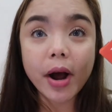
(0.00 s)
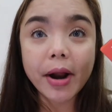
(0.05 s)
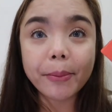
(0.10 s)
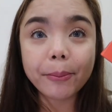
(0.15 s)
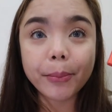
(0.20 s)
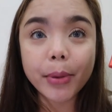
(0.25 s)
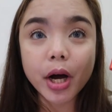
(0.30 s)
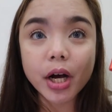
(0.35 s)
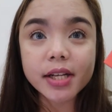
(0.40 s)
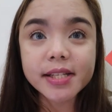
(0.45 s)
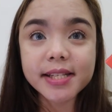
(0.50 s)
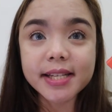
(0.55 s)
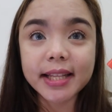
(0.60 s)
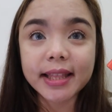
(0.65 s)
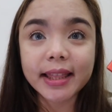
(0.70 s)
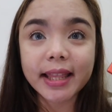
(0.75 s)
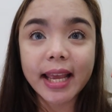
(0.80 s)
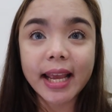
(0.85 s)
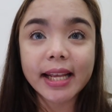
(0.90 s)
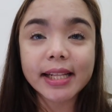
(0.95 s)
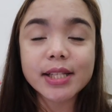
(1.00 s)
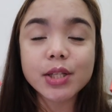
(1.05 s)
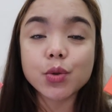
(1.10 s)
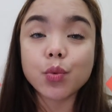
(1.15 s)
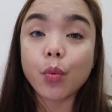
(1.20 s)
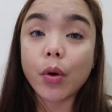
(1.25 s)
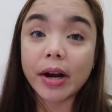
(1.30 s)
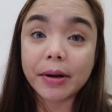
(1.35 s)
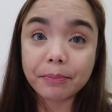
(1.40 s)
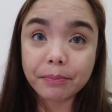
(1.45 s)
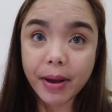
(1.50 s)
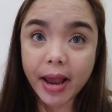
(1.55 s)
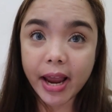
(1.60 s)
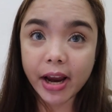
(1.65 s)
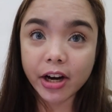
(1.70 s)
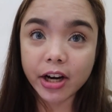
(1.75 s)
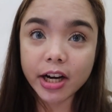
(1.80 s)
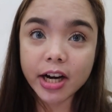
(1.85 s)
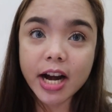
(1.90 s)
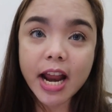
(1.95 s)
One box contains one
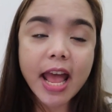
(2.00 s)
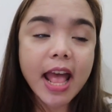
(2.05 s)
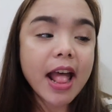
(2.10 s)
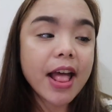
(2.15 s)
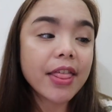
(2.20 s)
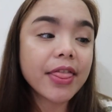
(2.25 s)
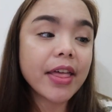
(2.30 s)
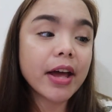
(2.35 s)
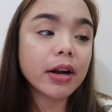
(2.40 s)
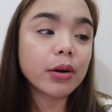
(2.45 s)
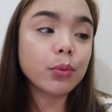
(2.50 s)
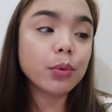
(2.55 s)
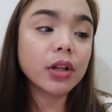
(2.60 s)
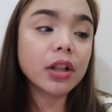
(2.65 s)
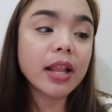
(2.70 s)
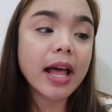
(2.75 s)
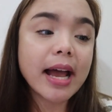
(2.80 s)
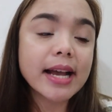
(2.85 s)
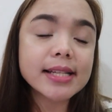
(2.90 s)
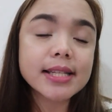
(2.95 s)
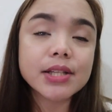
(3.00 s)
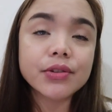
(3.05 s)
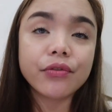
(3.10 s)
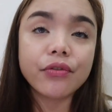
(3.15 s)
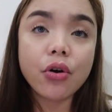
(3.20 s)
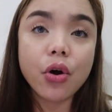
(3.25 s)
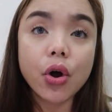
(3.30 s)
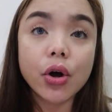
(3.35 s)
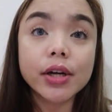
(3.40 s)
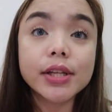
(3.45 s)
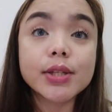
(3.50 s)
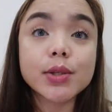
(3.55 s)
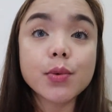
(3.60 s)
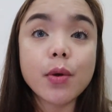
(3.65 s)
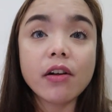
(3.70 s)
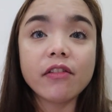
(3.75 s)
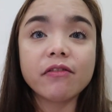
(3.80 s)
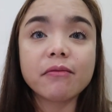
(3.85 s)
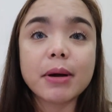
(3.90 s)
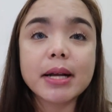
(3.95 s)
pair that will last for
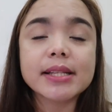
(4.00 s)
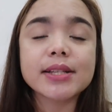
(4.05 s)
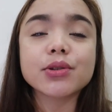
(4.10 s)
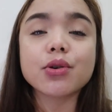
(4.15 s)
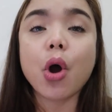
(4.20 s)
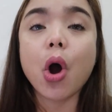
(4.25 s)
12 months.